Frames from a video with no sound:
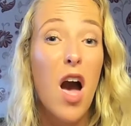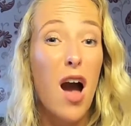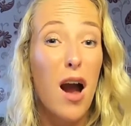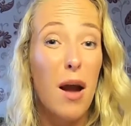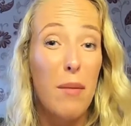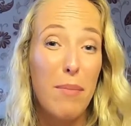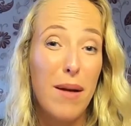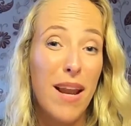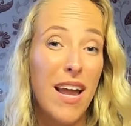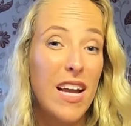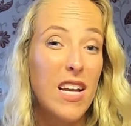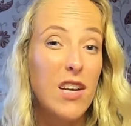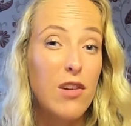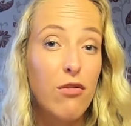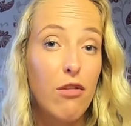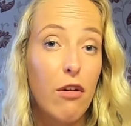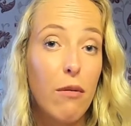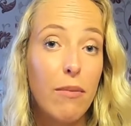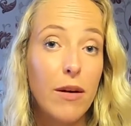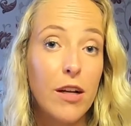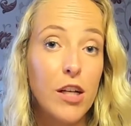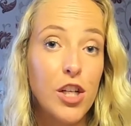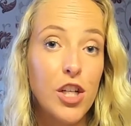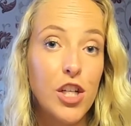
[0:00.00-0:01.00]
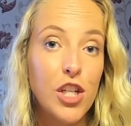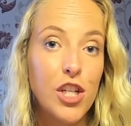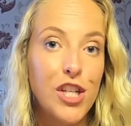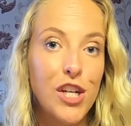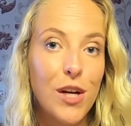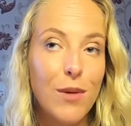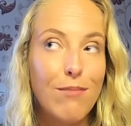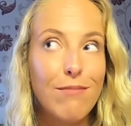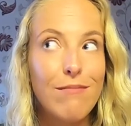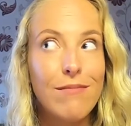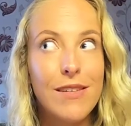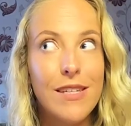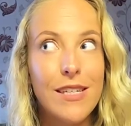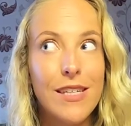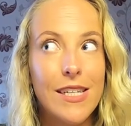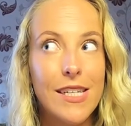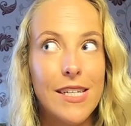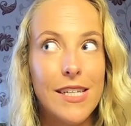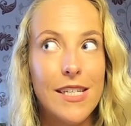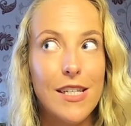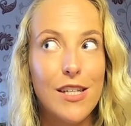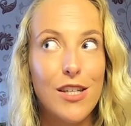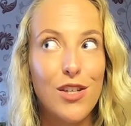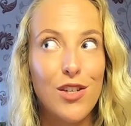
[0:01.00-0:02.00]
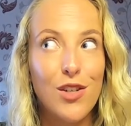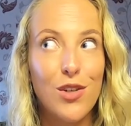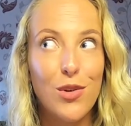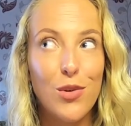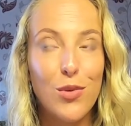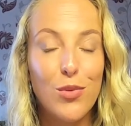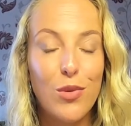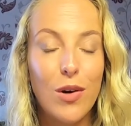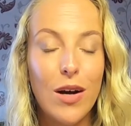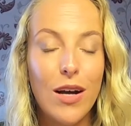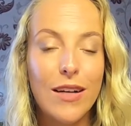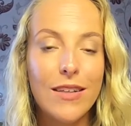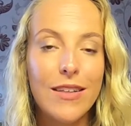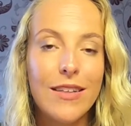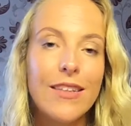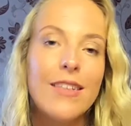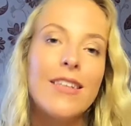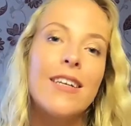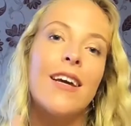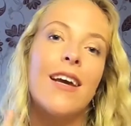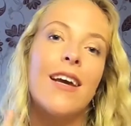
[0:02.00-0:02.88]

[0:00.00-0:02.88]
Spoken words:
I planned for a bungee jump, didn't do one.